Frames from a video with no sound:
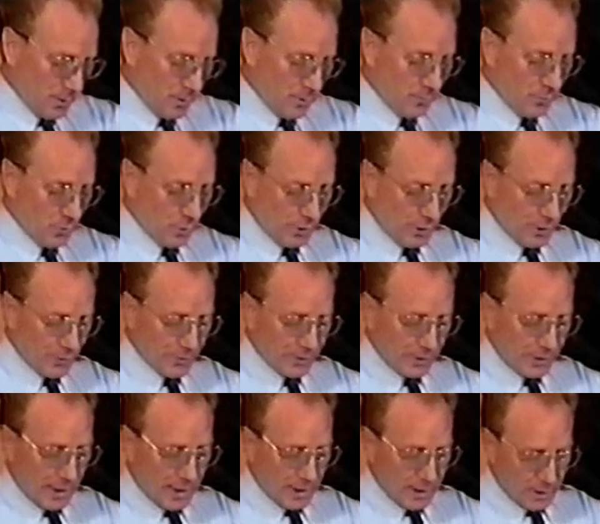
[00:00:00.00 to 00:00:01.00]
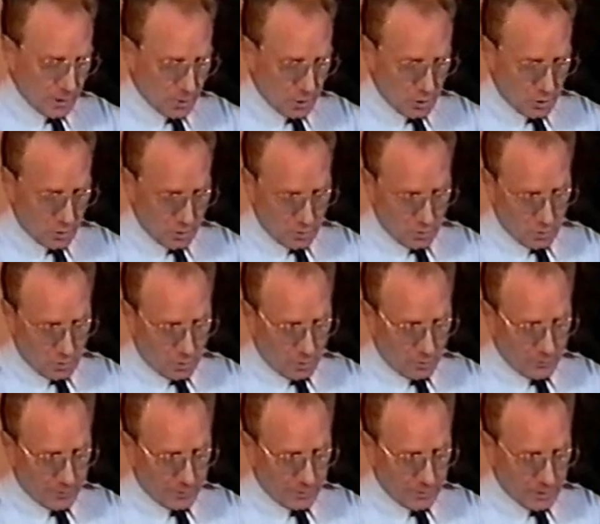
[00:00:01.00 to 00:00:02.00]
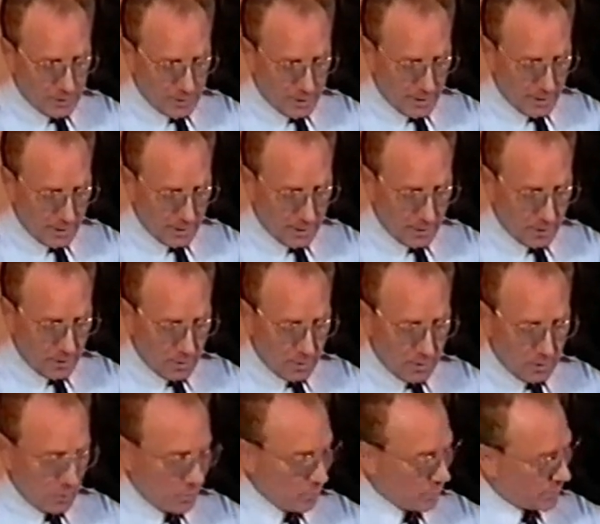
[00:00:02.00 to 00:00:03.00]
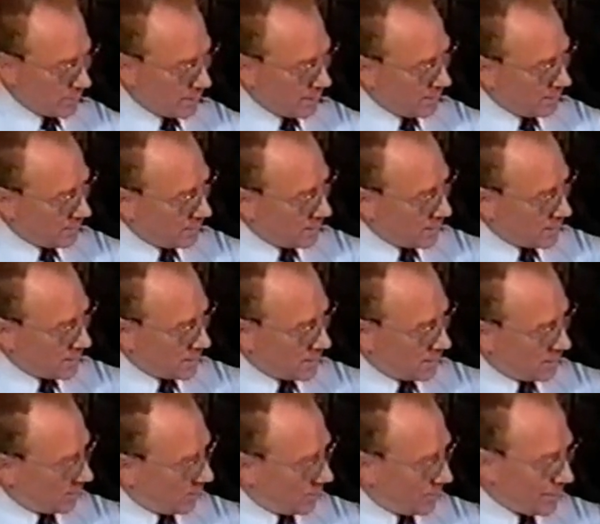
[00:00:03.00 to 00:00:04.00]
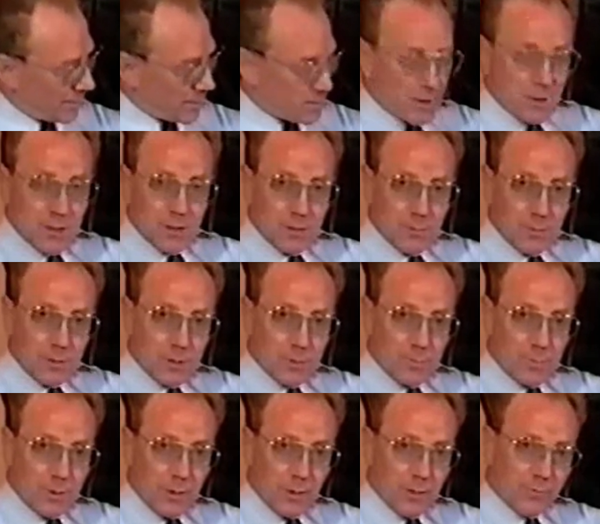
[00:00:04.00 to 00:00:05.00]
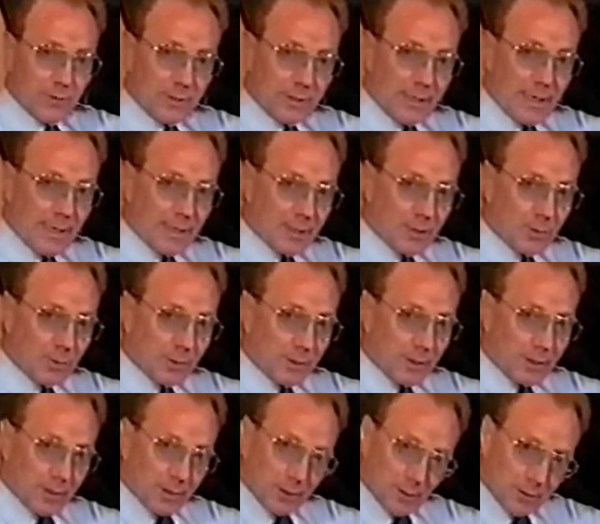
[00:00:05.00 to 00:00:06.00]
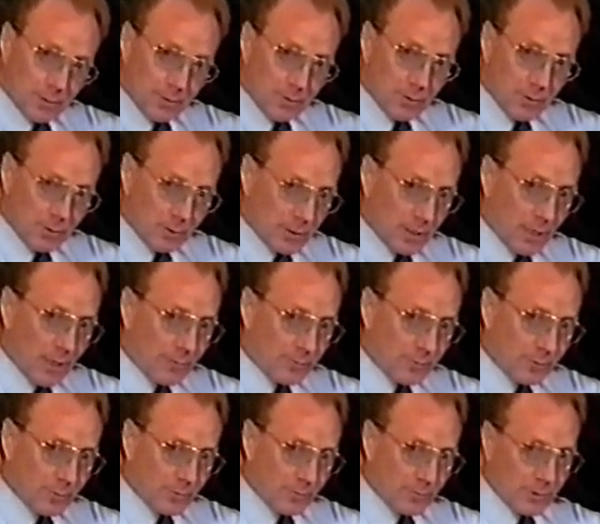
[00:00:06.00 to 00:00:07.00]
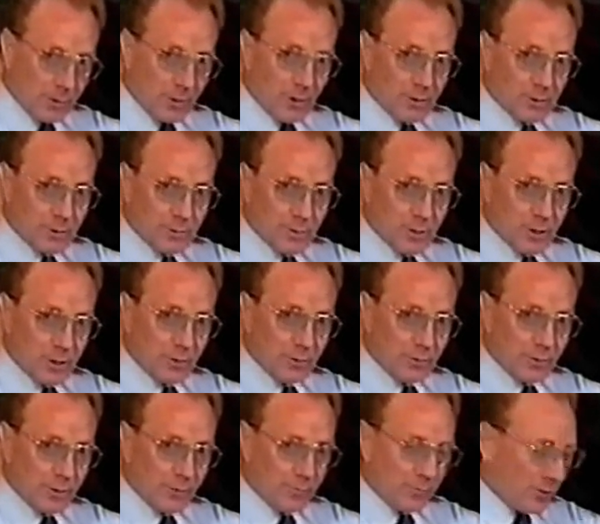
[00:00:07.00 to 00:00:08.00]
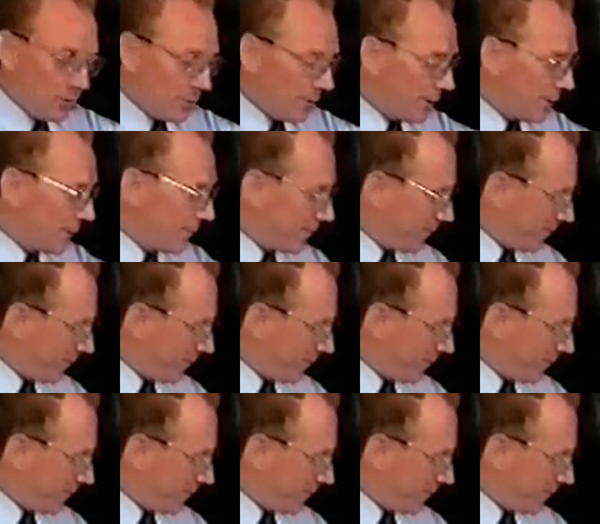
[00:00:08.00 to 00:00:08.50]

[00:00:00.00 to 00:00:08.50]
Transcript: If you look on the gauge on the container, you'll see that this cooling system is perfectly adequately looked after with regard to its cooling fluid.